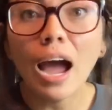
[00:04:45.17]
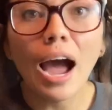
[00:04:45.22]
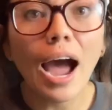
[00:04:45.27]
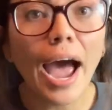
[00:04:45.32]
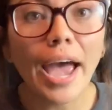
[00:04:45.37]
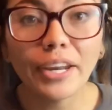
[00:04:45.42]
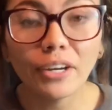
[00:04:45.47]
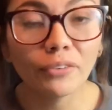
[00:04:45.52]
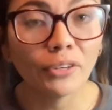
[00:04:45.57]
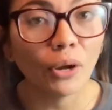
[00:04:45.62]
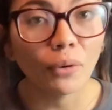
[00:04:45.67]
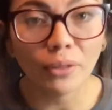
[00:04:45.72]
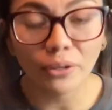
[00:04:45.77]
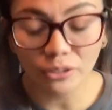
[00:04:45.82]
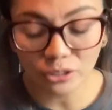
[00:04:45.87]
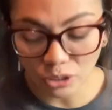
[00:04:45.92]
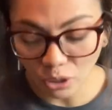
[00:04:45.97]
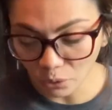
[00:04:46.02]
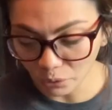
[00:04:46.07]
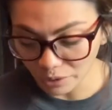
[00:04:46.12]
I don't know,
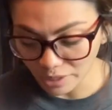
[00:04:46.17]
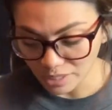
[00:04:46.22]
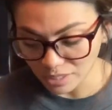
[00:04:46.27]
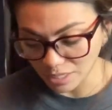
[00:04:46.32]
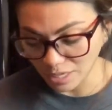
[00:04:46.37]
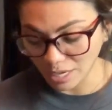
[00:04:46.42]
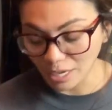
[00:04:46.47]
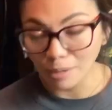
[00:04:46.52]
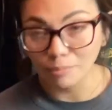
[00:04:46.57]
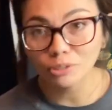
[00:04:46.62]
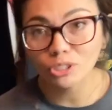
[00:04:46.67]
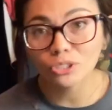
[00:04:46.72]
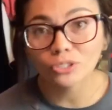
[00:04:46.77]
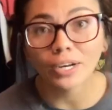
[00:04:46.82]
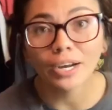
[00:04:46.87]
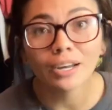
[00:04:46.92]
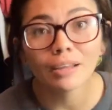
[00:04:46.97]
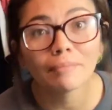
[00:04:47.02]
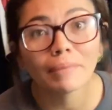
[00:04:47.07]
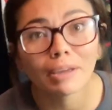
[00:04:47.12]
there's no reasoning. I'm just
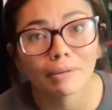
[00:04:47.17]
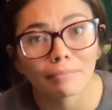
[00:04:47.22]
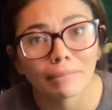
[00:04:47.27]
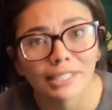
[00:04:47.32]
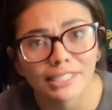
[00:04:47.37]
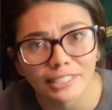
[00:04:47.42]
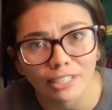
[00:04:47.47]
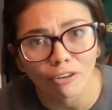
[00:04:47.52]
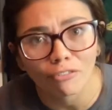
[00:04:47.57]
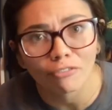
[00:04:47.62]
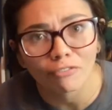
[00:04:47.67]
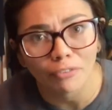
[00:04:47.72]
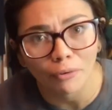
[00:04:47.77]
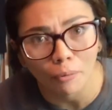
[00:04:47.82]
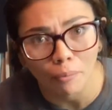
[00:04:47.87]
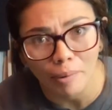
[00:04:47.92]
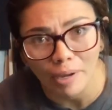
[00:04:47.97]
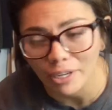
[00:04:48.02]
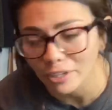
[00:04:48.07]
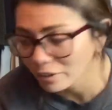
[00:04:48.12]
trying to make myself feel
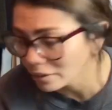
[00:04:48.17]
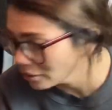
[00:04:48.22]
better.